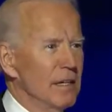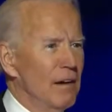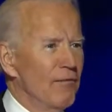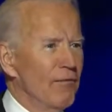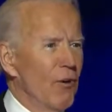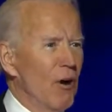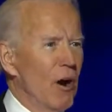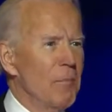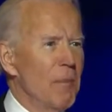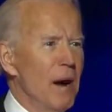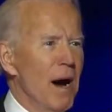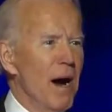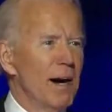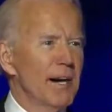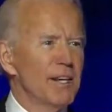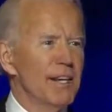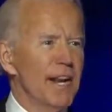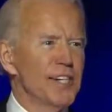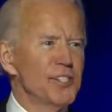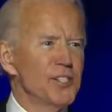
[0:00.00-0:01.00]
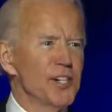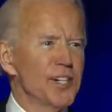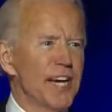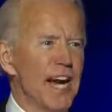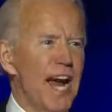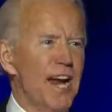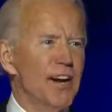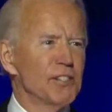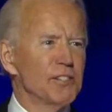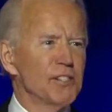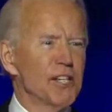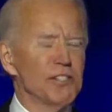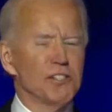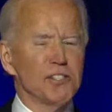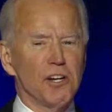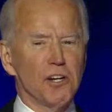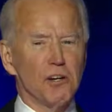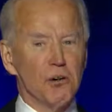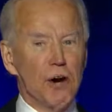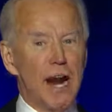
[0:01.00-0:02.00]
For American educators, this
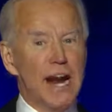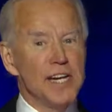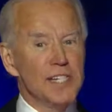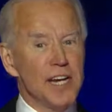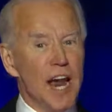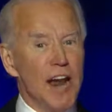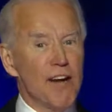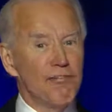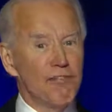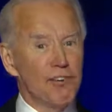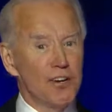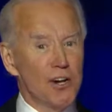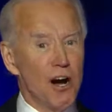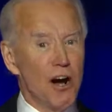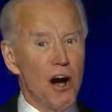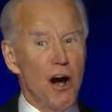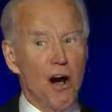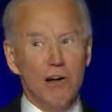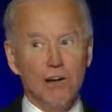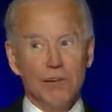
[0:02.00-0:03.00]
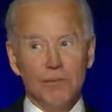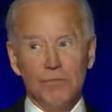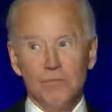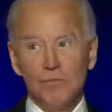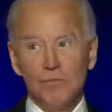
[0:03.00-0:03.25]
is a great day for y'all.